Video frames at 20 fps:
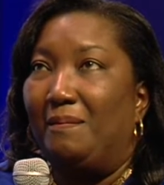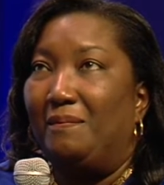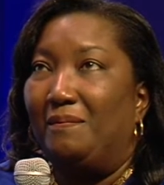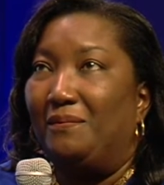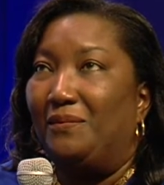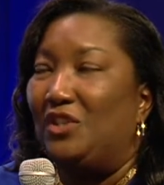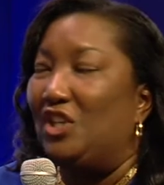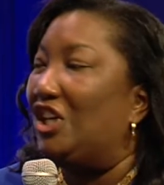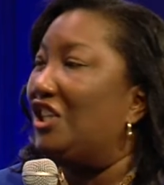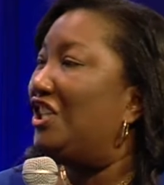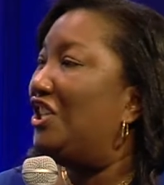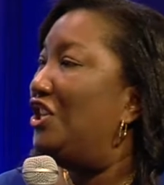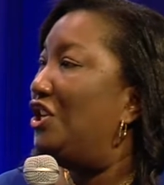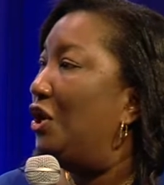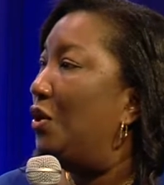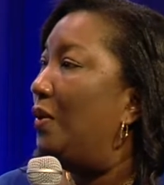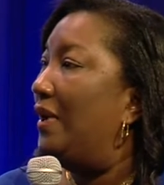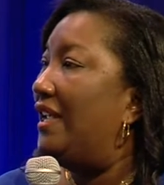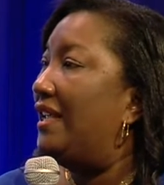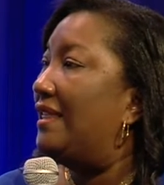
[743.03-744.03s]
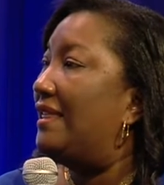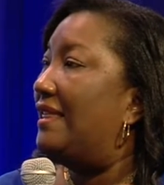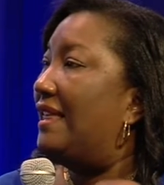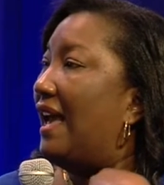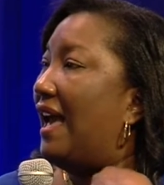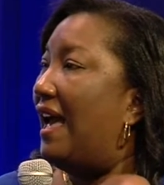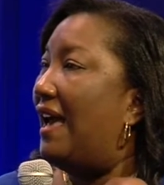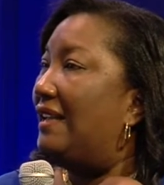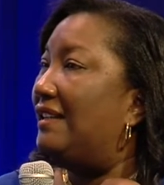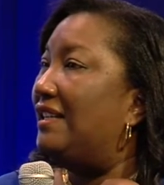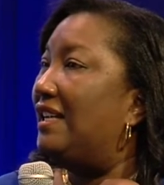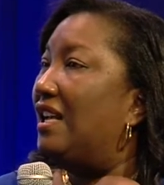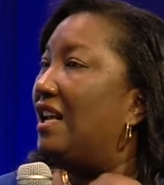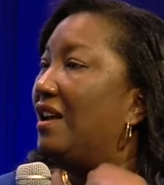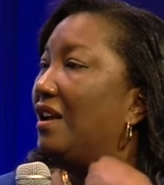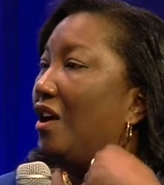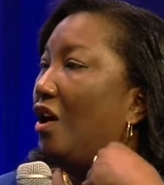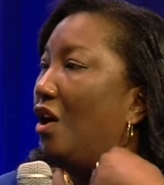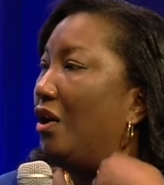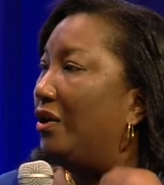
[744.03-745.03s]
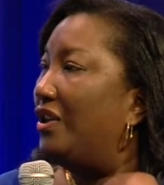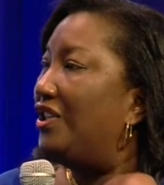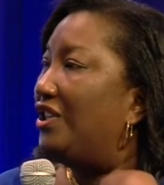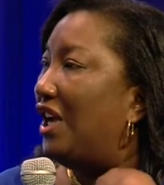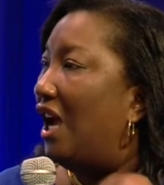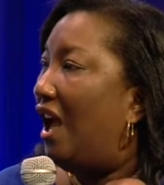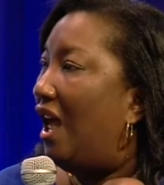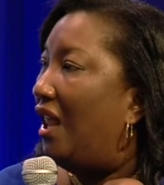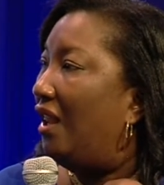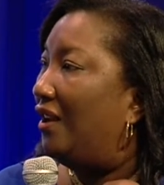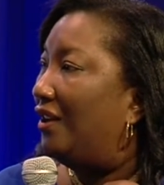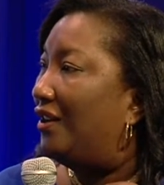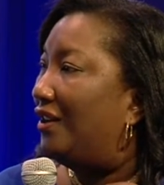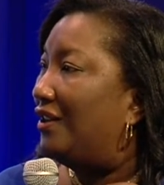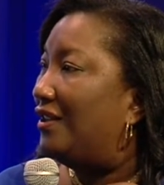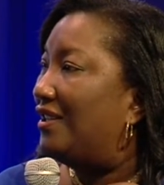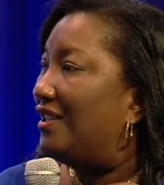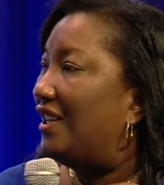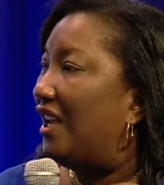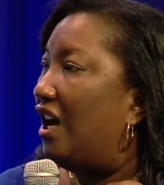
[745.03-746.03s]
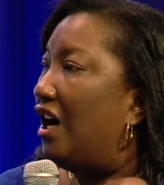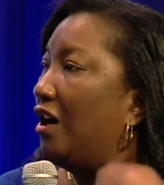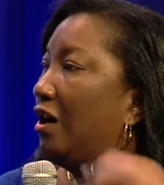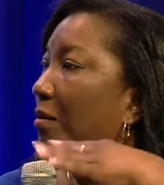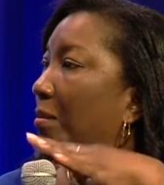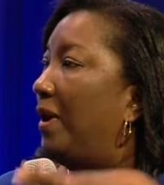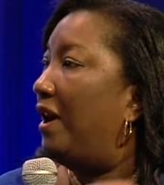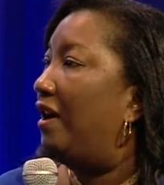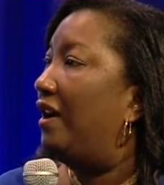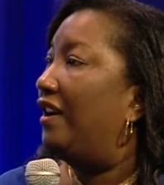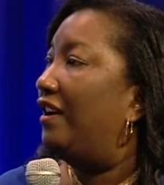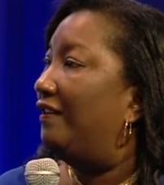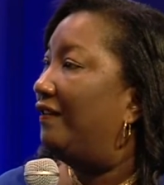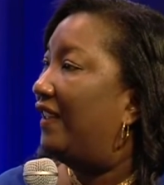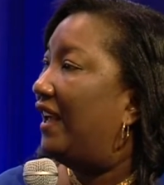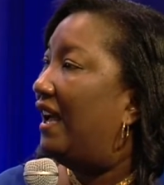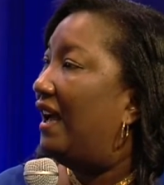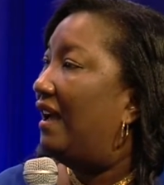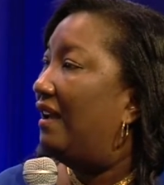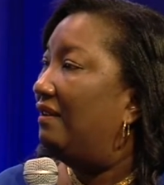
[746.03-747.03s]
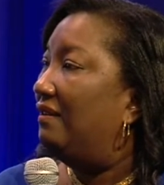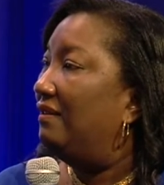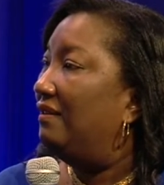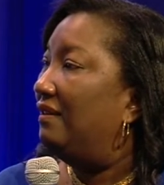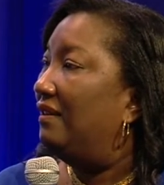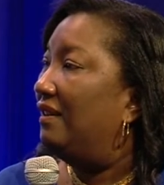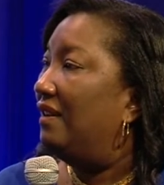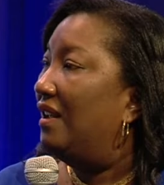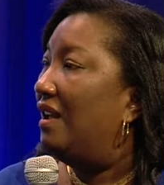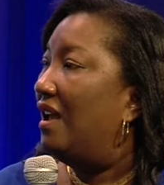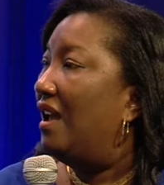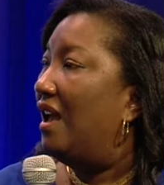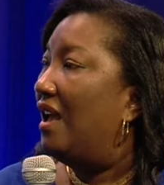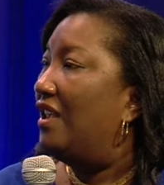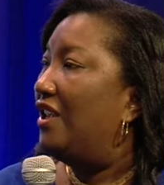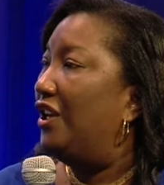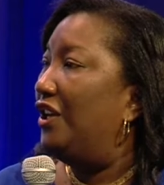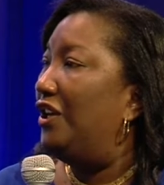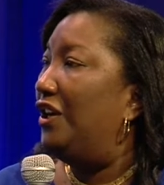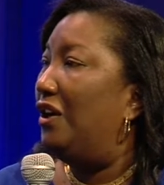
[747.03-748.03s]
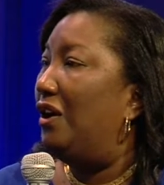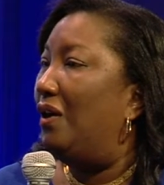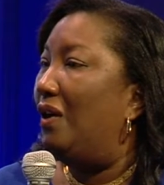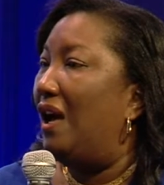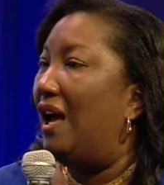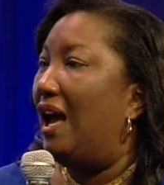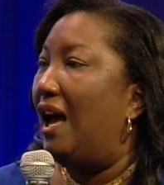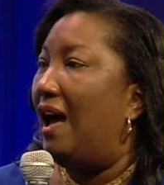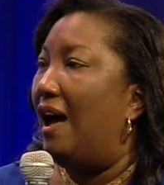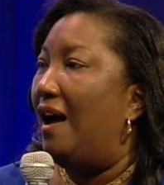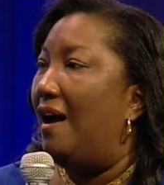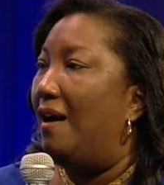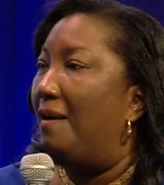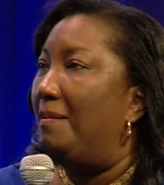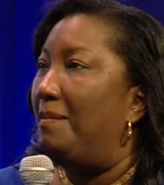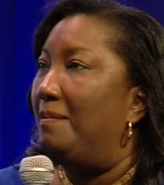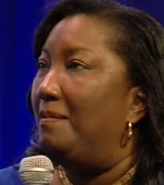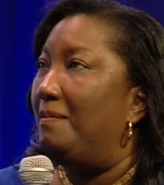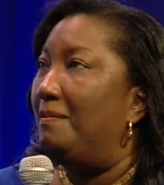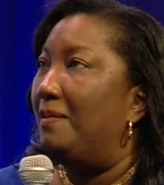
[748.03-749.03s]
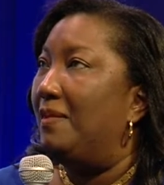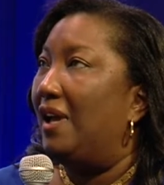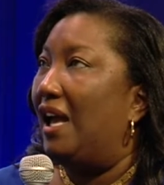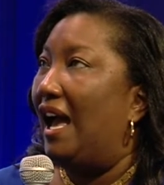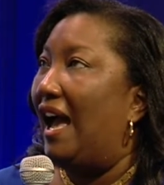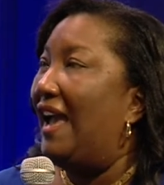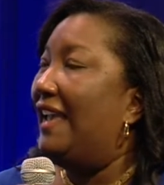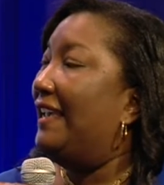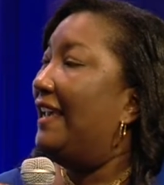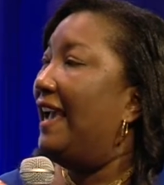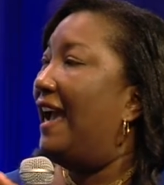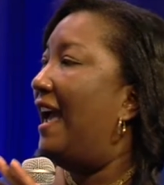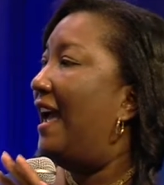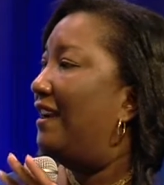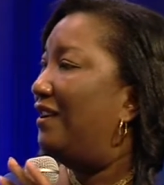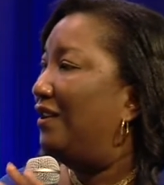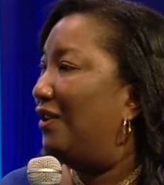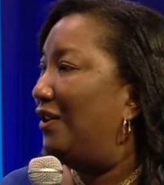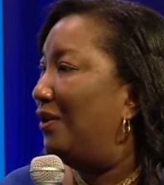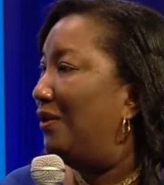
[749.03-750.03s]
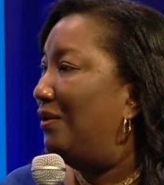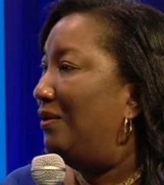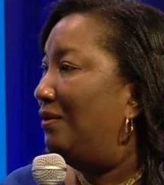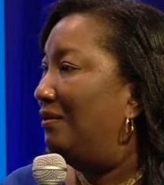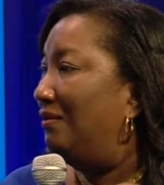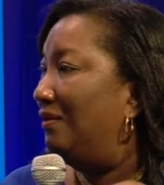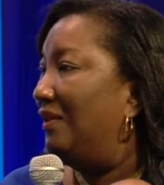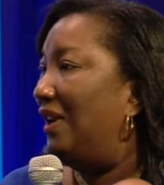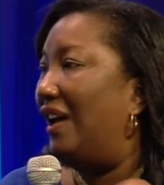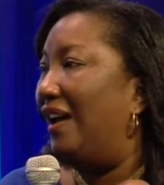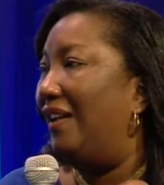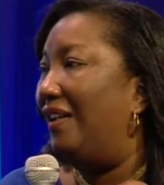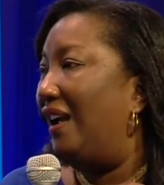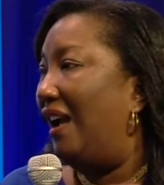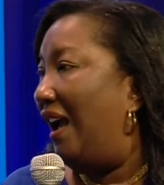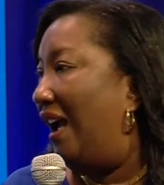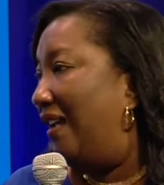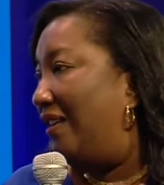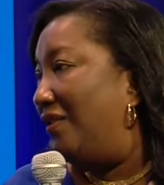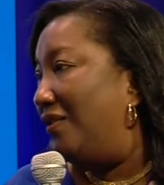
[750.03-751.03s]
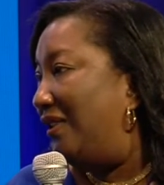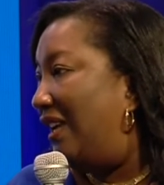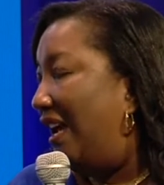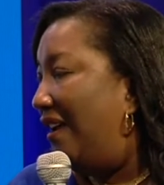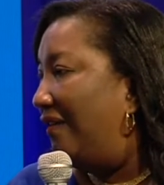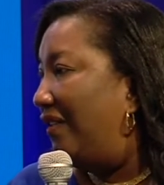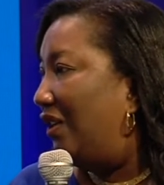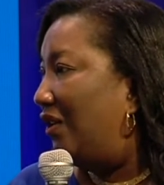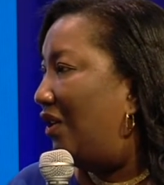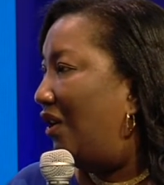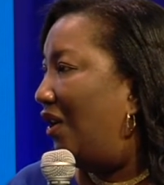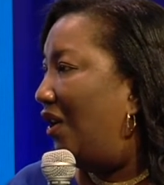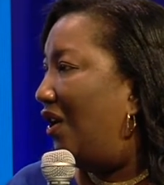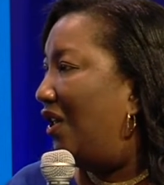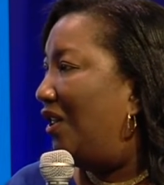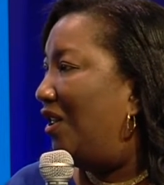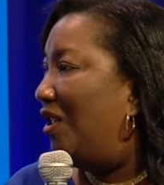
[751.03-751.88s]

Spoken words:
just knowing that our dollars are a part of that. I can't go. I don't have the call.